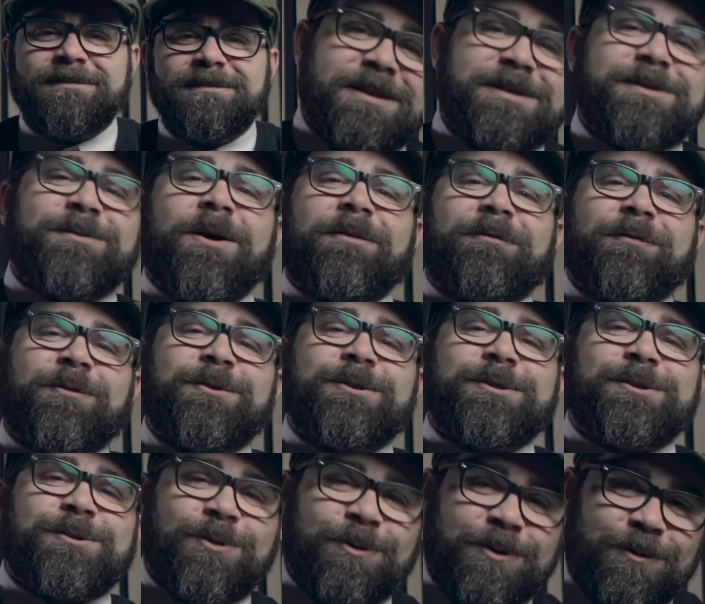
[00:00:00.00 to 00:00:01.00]
So our
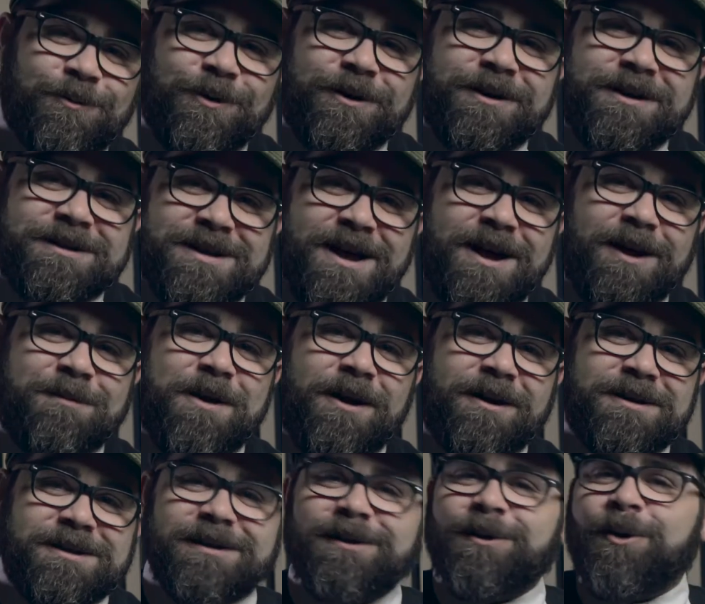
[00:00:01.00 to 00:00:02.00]
first tool that we're gonna talk about
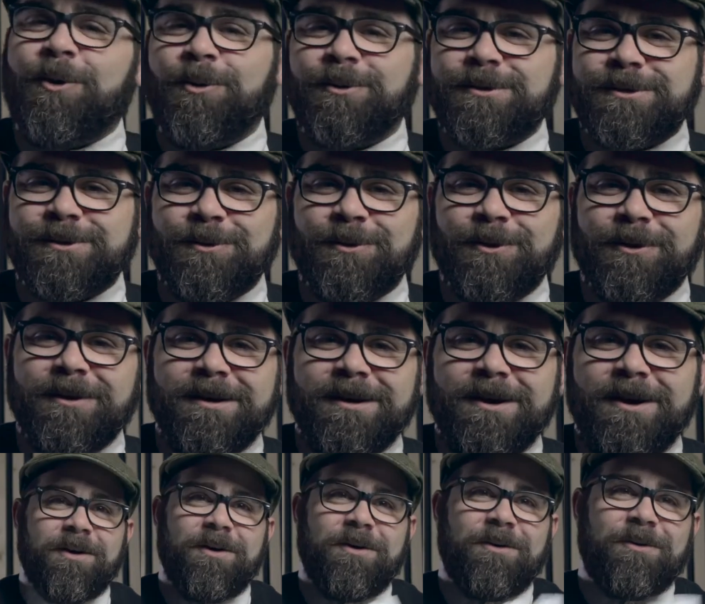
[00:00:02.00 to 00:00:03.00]
is a little old school,
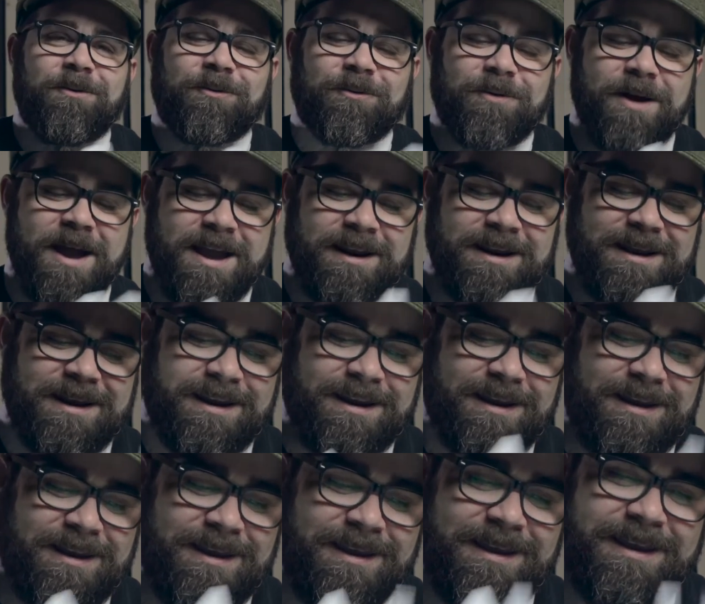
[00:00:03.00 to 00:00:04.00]
writing